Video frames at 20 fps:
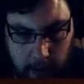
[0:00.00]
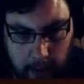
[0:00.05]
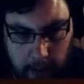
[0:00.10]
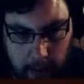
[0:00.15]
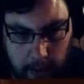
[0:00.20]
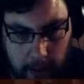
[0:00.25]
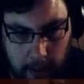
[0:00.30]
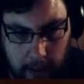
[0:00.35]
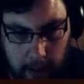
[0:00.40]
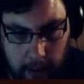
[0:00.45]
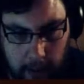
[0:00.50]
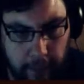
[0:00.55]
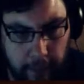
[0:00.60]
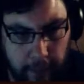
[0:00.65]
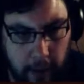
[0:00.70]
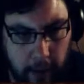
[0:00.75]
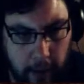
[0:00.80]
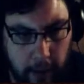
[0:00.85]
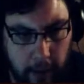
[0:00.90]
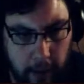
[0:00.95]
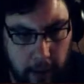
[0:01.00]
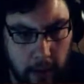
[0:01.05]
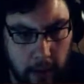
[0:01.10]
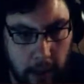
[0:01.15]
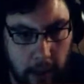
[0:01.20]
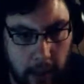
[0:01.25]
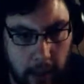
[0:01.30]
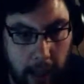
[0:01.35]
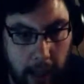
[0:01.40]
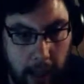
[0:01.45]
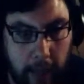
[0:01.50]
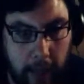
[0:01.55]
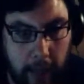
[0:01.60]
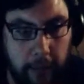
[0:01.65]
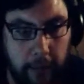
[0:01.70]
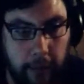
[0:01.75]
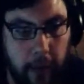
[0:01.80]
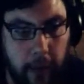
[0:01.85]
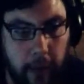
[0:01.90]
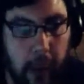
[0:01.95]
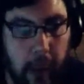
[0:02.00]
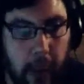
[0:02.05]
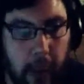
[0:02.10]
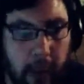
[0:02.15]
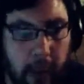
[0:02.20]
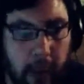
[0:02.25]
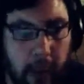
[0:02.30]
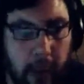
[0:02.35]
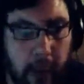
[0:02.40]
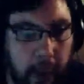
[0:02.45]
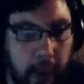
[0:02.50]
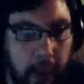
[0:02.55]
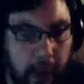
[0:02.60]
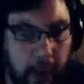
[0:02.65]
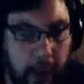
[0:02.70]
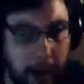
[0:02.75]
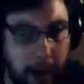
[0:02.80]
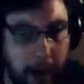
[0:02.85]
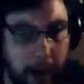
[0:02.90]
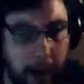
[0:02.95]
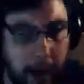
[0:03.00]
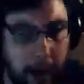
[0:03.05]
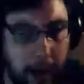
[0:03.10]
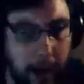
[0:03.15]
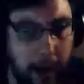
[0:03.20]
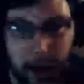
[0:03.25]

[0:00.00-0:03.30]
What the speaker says: Can I fly? I can fly. Haha. That